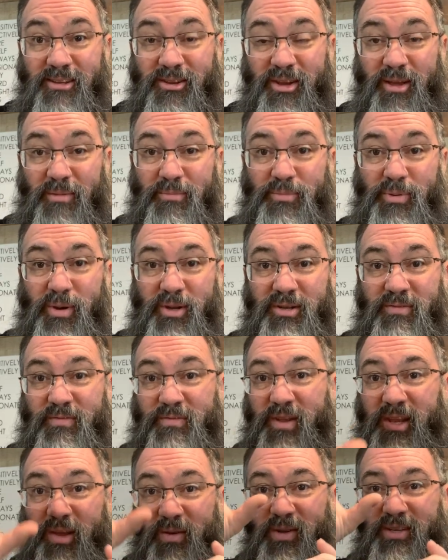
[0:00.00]
You can put
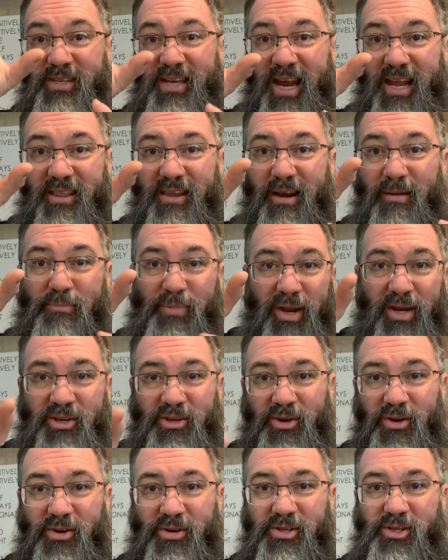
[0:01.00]
video inside of there,
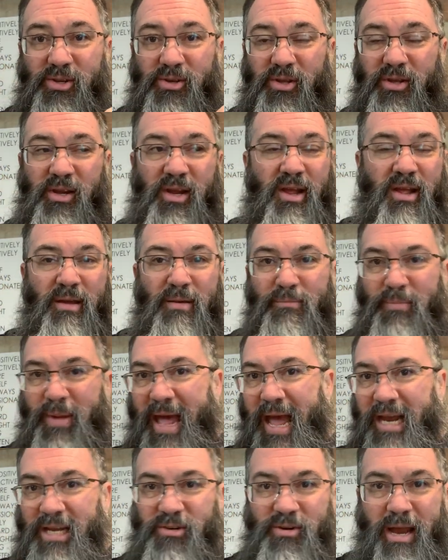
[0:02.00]
pictures, do the
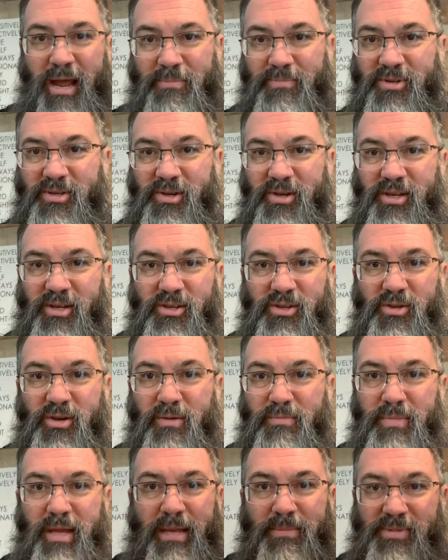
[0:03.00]
backdrops. You can do
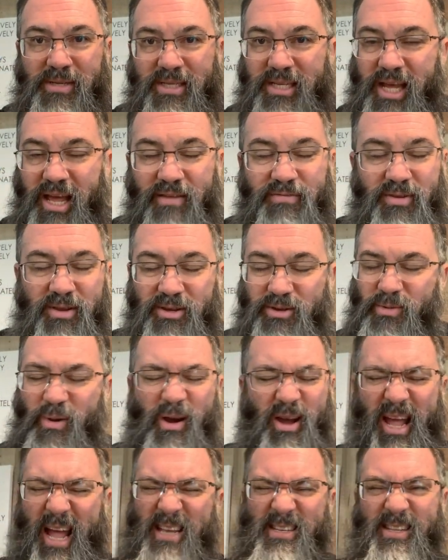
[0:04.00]
your meme stuff. You can do
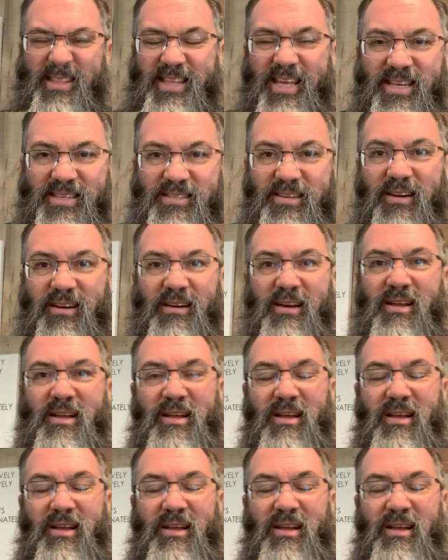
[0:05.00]
all kinds of things there.